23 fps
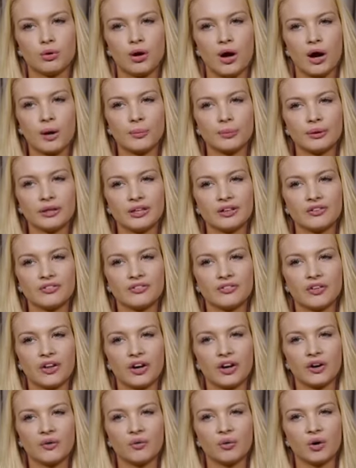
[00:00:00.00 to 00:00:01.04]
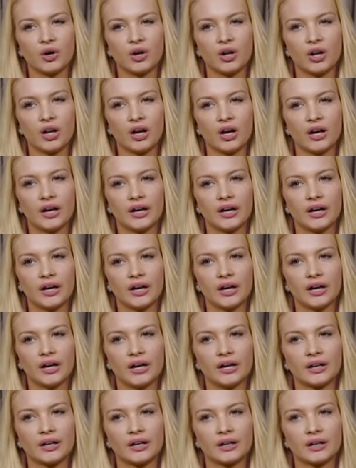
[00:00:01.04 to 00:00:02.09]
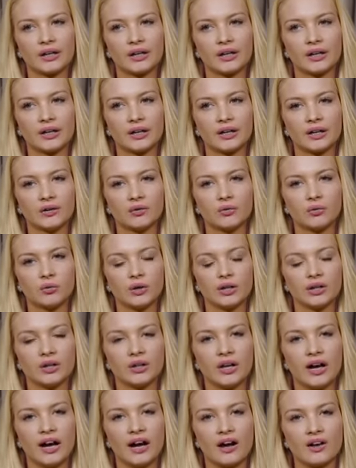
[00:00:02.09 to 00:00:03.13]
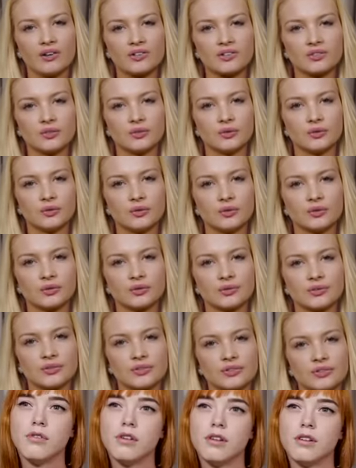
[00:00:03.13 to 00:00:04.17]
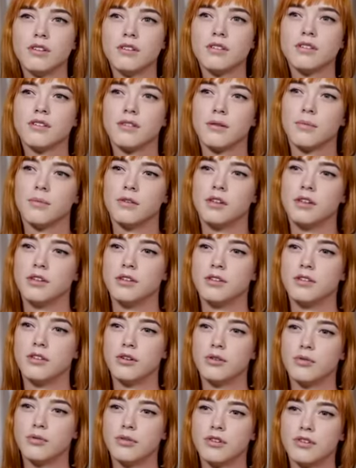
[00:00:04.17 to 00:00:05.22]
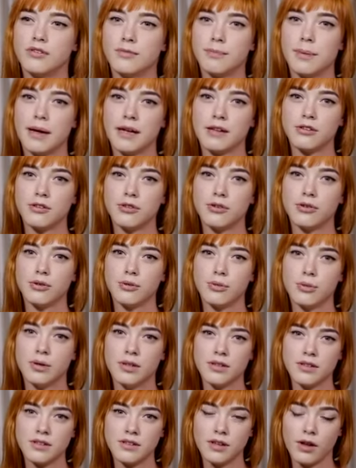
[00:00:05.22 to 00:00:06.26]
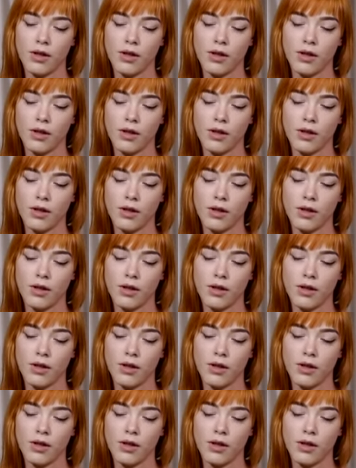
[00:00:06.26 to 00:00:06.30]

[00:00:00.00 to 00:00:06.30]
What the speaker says: Probably if they were like real assholes. When someone don't respect you and